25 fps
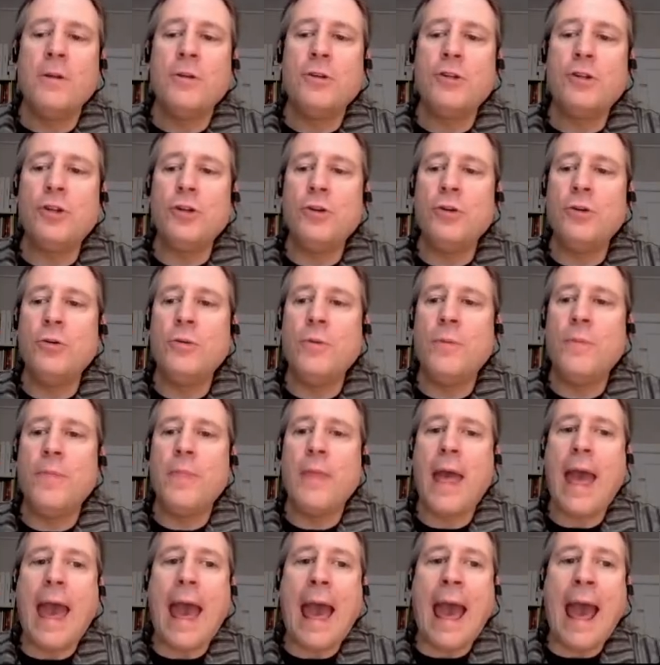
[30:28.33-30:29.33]
to
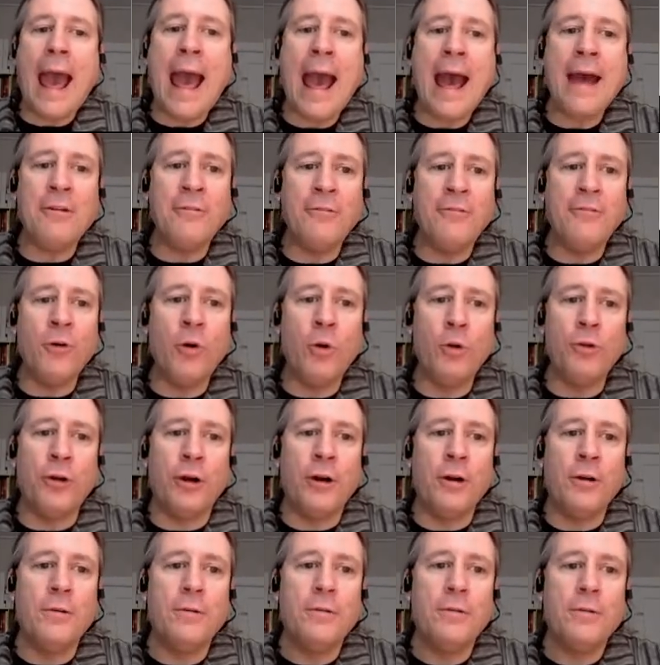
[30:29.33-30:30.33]
add a
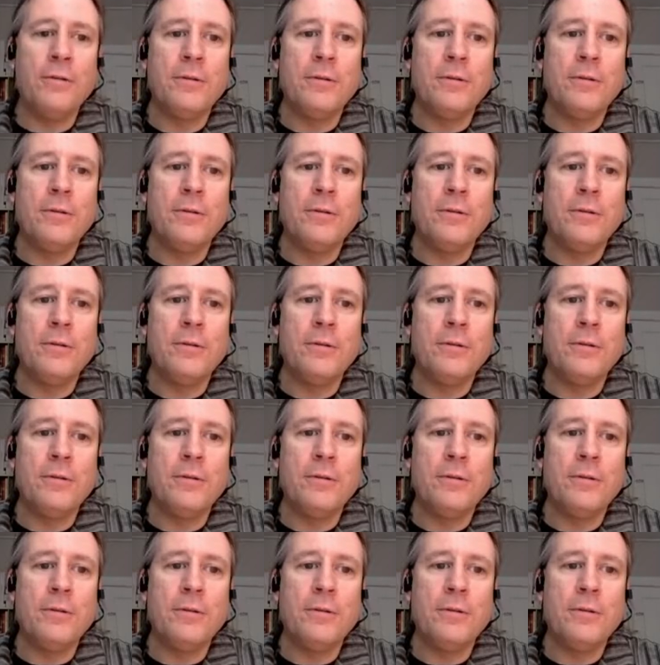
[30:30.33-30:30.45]
folder.